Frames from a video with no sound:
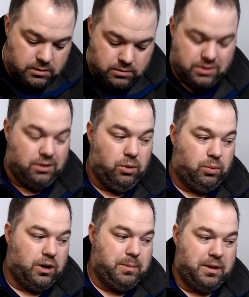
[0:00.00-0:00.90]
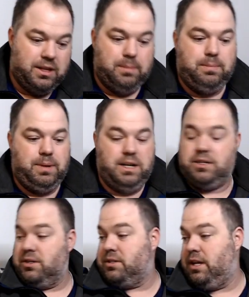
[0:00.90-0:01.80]
Just a little worried about that
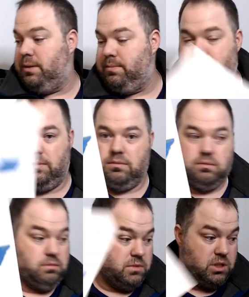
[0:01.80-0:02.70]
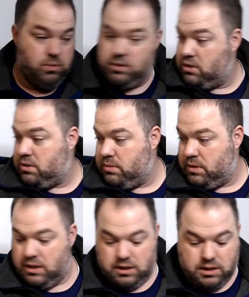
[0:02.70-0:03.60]
painter's tape, so I
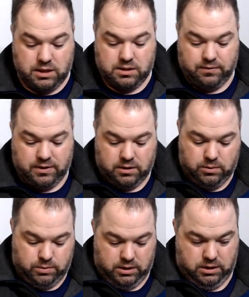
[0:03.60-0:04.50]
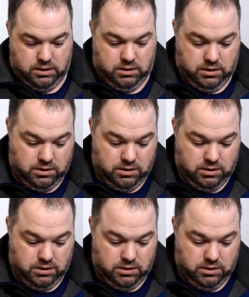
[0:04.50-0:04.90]
just get that stuff out of the way.